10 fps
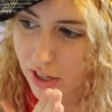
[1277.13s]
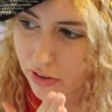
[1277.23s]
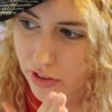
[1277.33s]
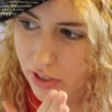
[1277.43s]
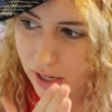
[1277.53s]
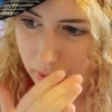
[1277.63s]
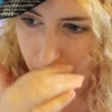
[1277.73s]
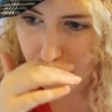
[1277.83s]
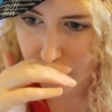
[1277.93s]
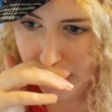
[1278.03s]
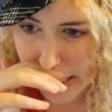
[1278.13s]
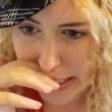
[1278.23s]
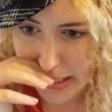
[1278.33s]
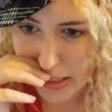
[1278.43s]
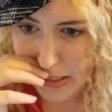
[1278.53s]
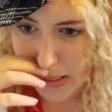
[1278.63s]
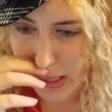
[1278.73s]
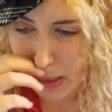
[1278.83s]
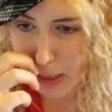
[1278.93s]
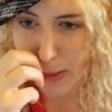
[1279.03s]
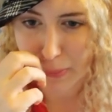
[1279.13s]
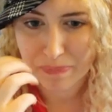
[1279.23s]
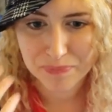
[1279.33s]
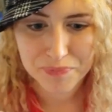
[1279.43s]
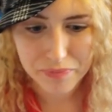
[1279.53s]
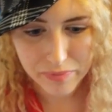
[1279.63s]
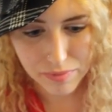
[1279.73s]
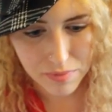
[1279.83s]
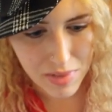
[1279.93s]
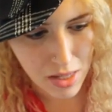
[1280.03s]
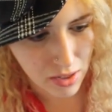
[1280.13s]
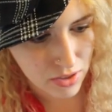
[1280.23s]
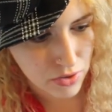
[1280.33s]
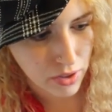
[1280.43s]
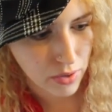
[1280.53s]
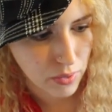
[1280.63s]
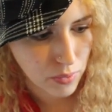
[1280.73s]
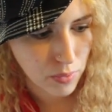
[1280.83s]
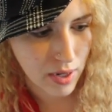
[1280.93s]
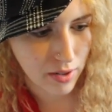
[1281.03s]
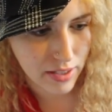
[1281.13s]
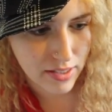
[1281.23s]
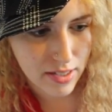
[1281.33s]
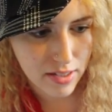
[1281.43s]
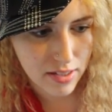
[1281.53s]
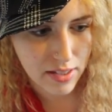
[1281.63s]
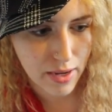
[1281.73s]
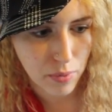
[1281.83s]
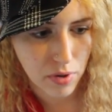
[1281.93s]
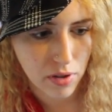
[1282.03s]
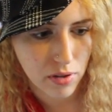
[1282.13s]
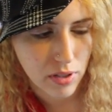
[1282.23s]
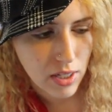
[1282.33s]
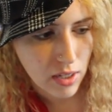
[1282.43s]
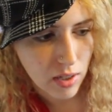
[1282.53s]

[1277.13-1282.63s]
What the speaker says: The other side of the argument is, you know, while it's easy to say, well,